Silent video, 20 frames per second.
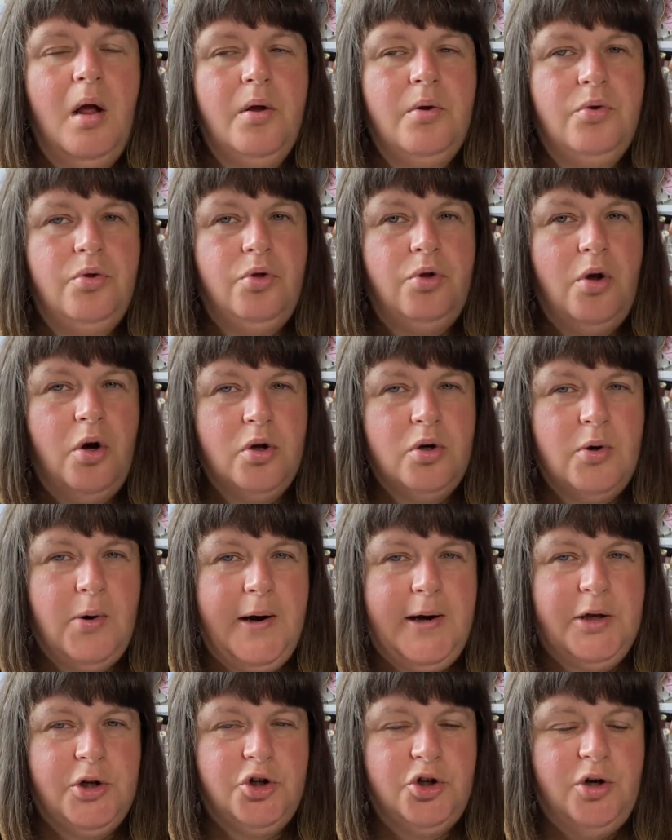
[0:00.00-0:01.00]
Not
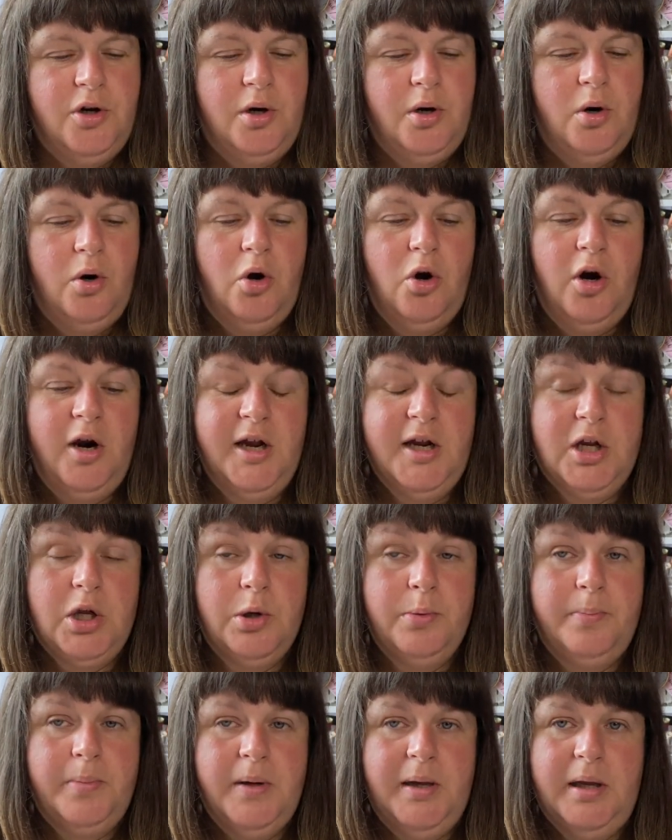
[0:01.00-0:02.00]
quite sure. Or it
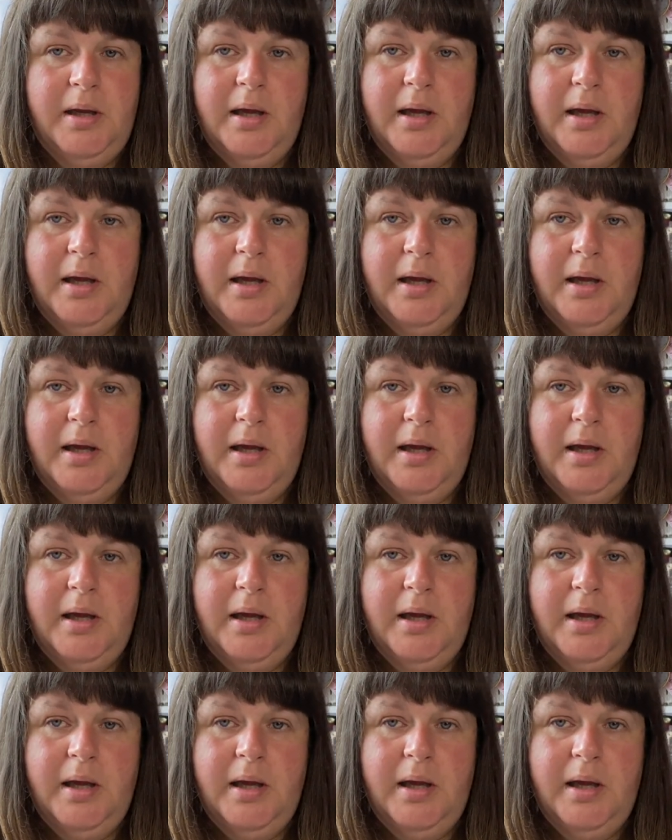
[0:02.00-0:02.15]
could be